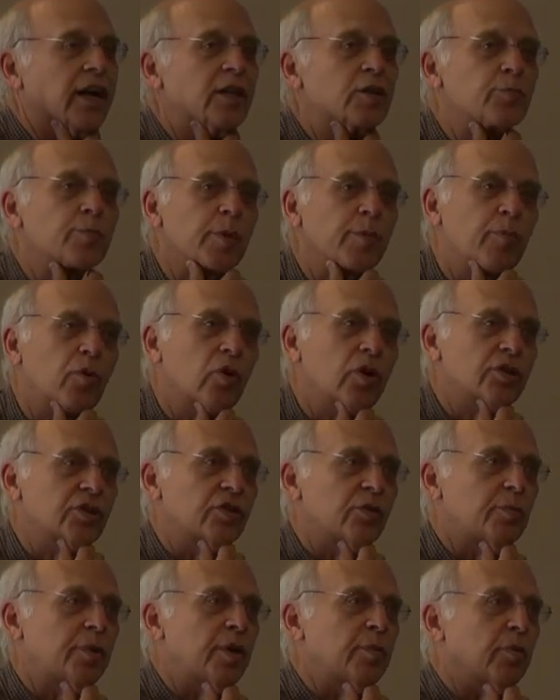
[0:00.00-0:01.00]
highest
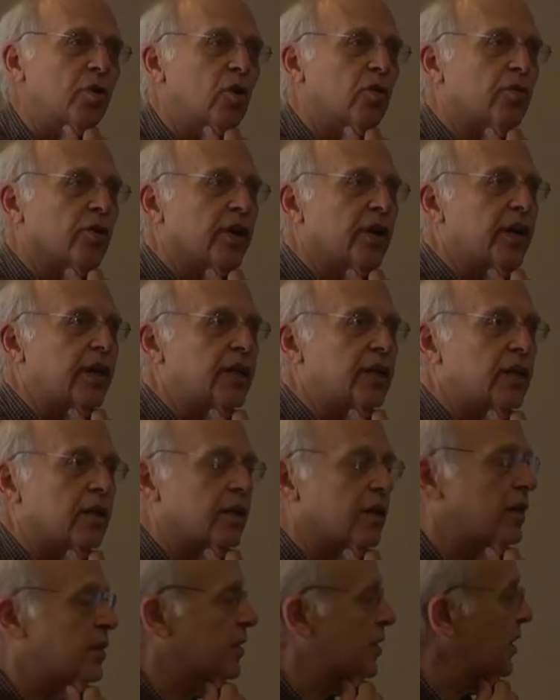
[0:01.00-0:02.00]
proportion of people over
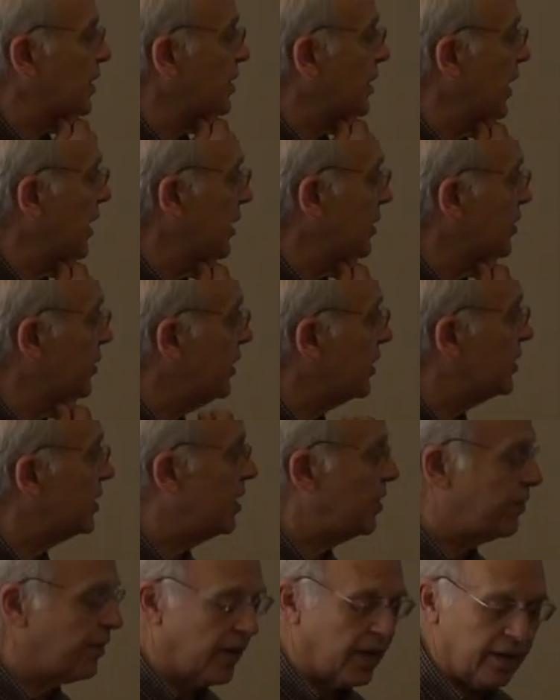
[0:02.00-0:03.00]
age
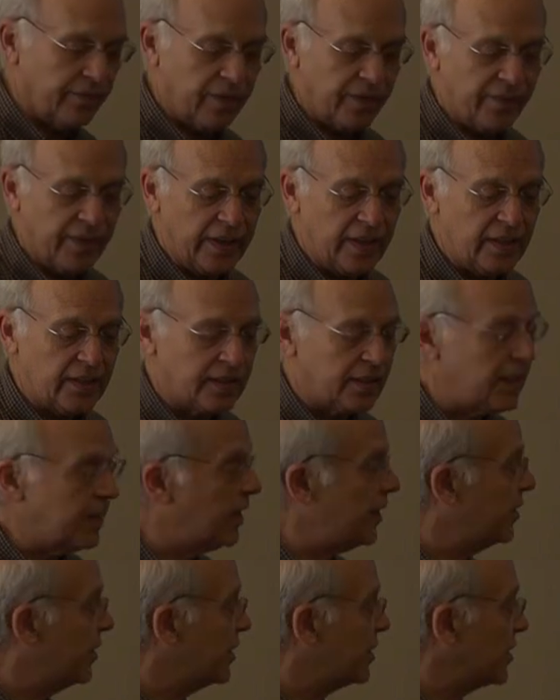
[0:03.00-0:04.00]
sixty-five of any
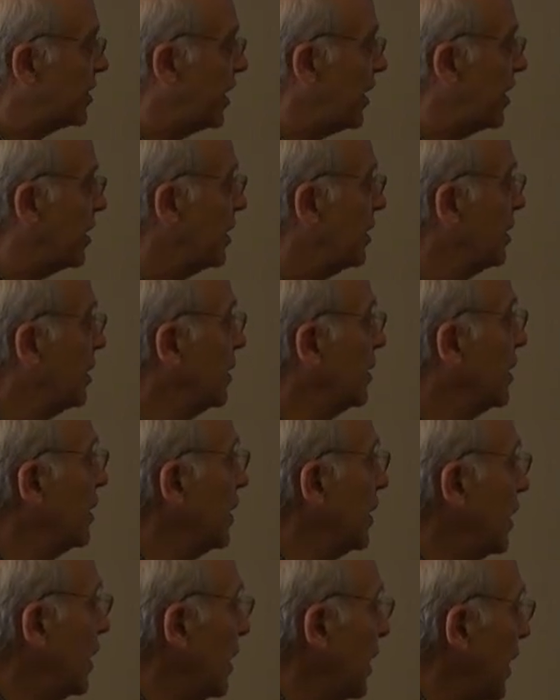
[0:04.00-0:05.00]
city in the state.
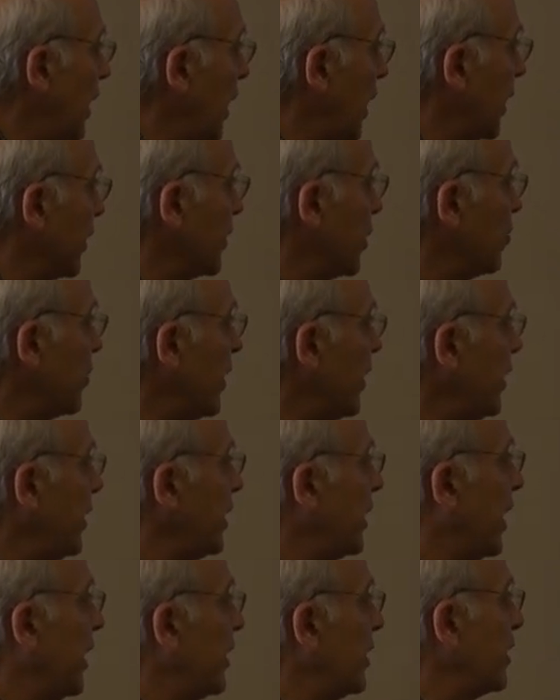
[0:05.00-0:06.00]
Uh, the
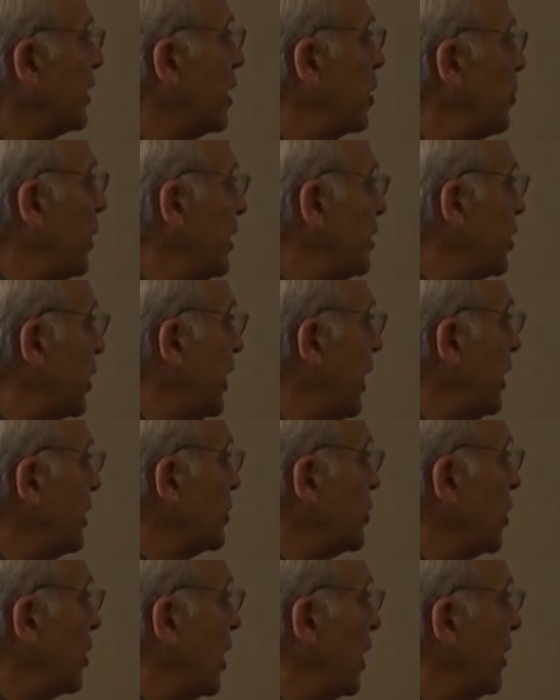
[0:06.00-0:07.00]
median income, educational